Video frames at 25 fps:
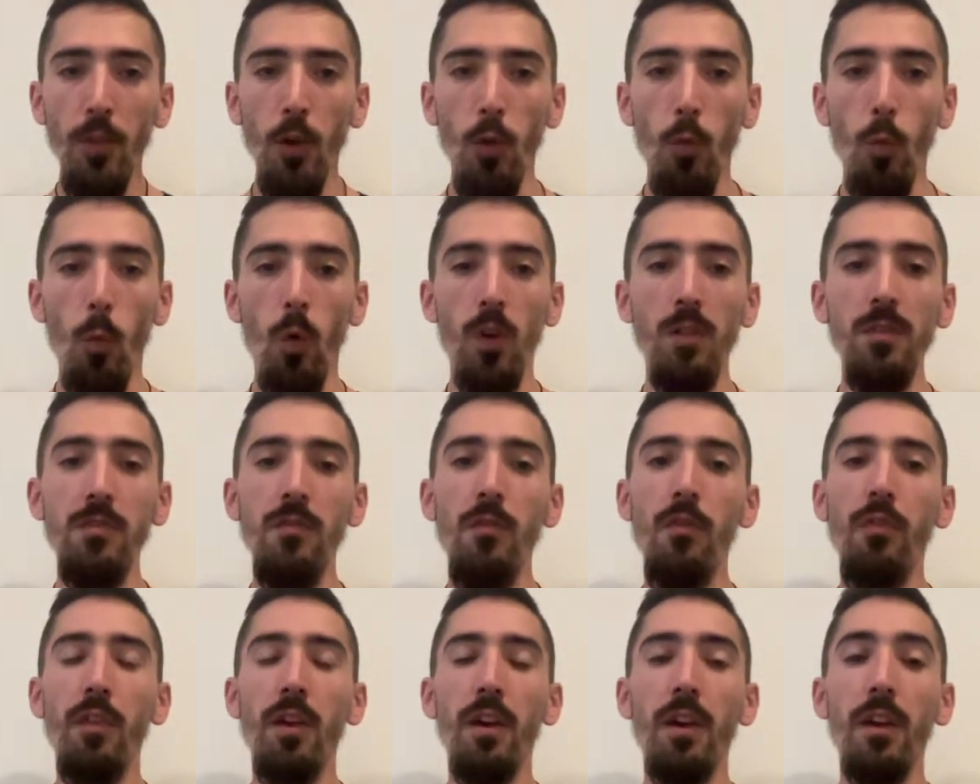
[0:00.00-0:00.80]
One
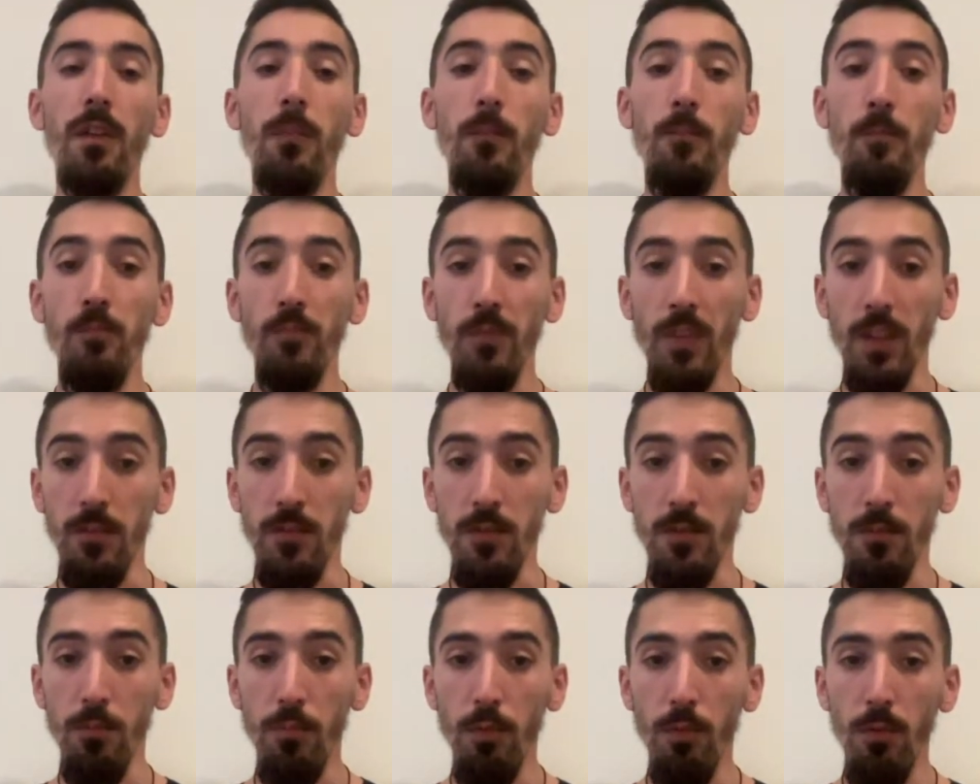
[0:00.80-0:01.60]
thing
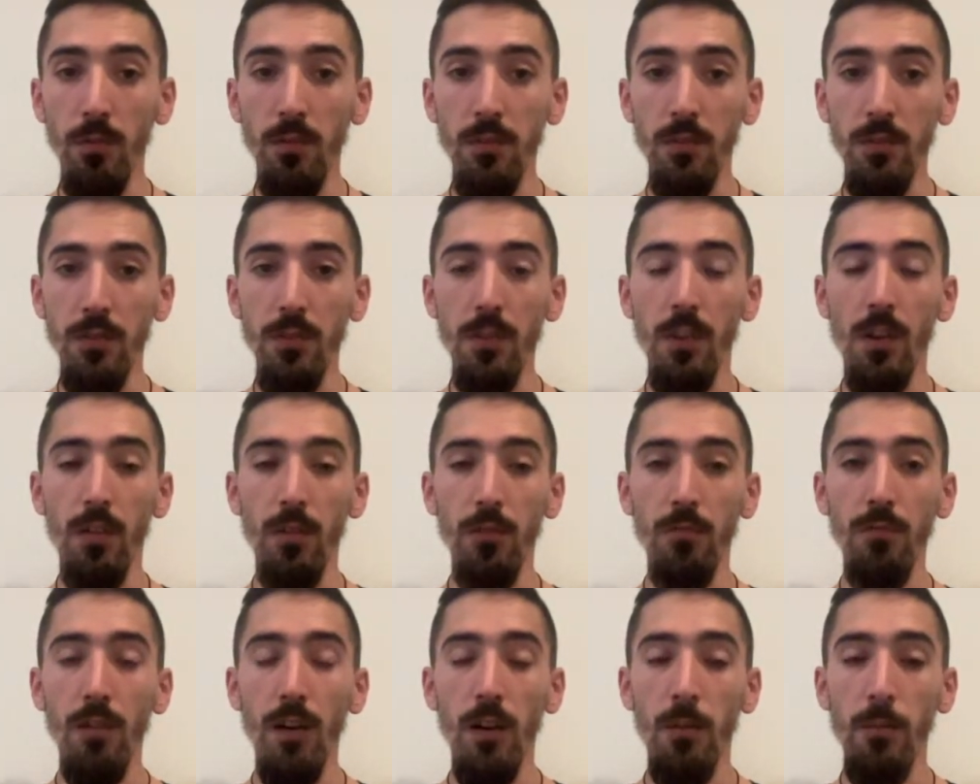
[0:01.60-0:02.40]
that's important to
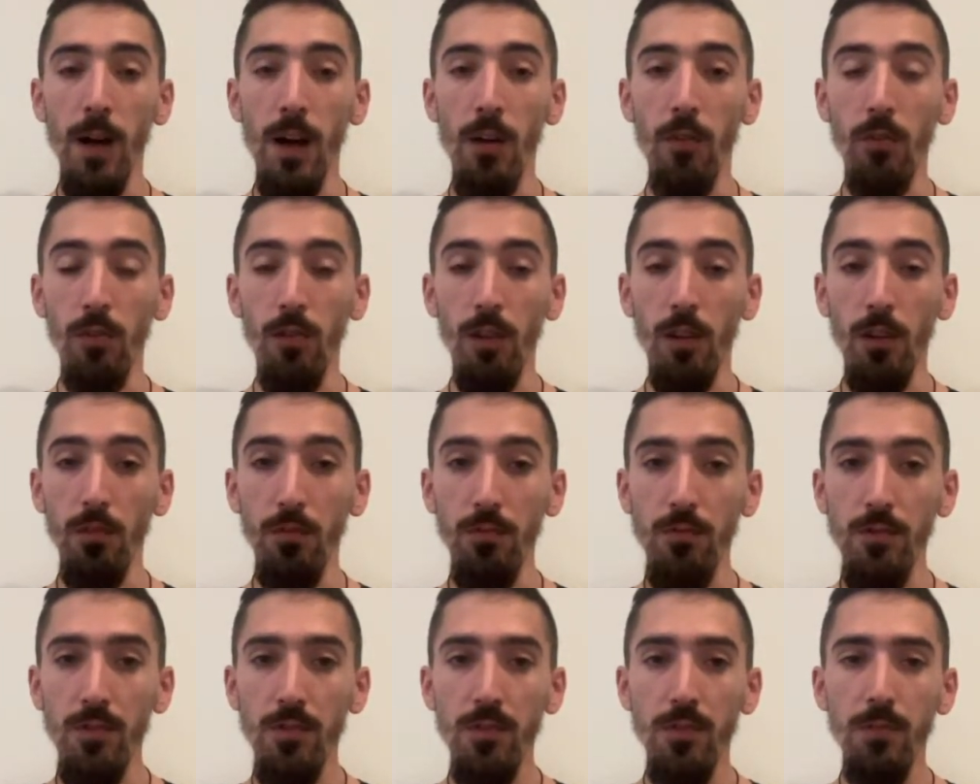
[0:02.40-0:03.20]
know about
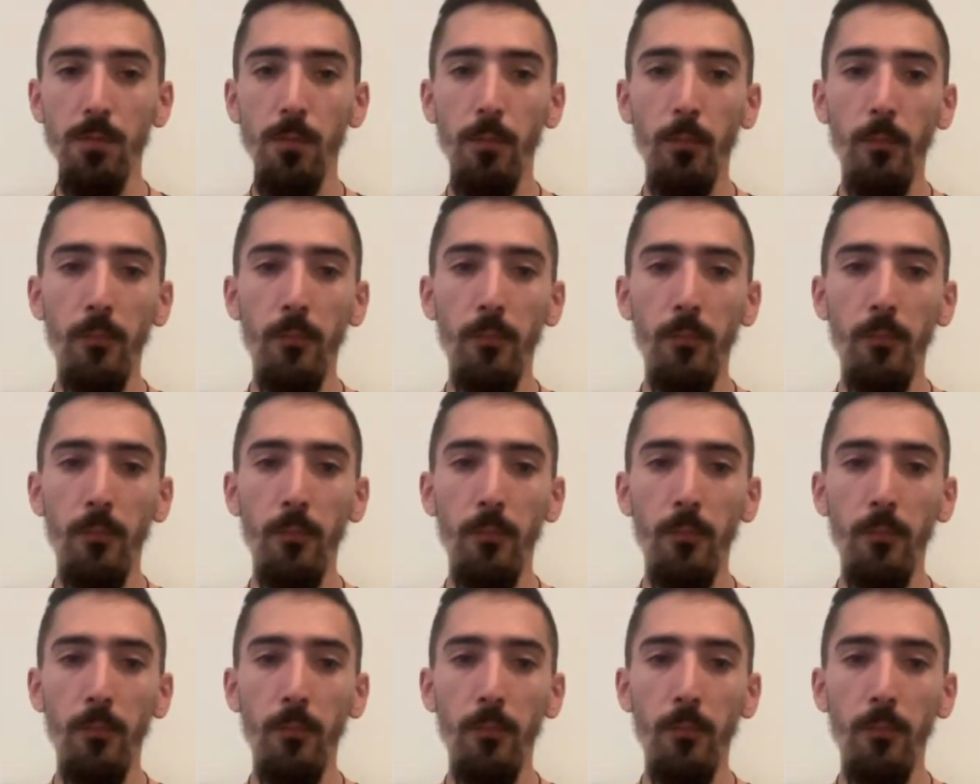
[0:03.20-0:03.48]
clothes